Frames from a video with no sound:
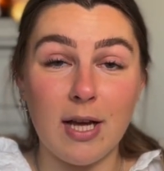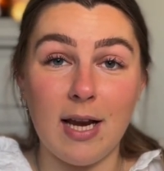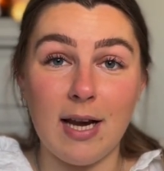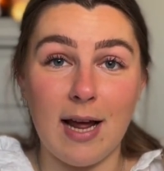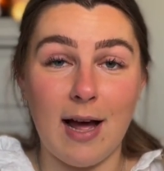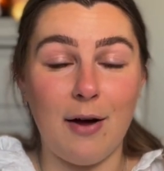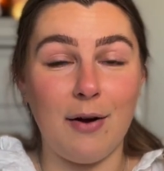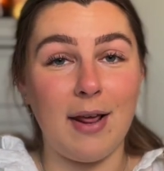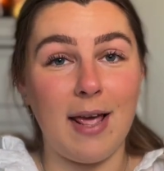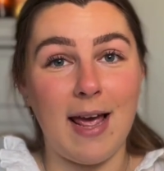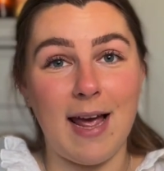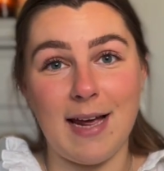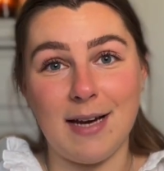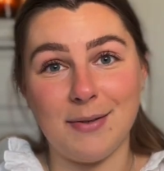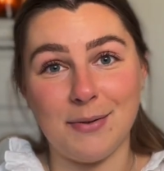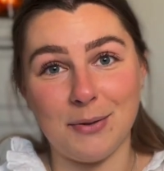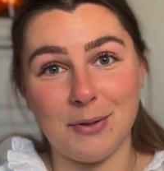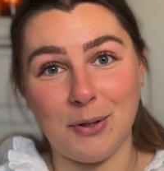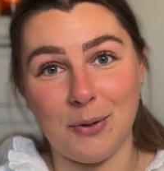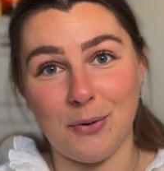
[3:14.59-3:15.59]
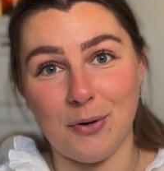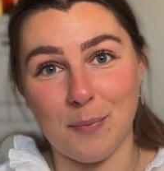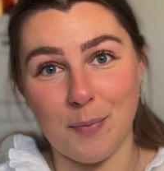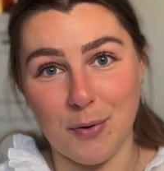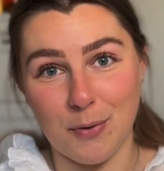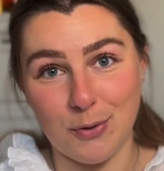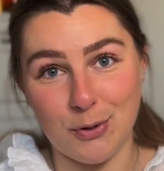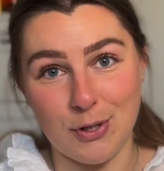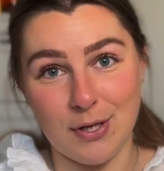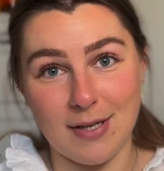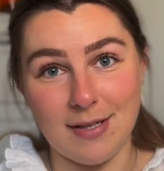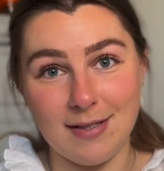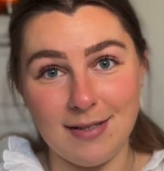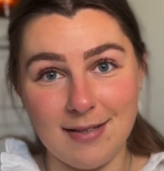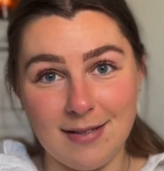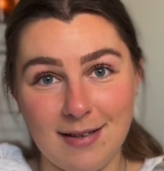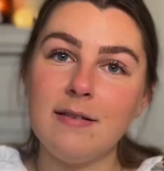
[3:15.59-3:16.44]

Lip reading: and how to handle your emotions.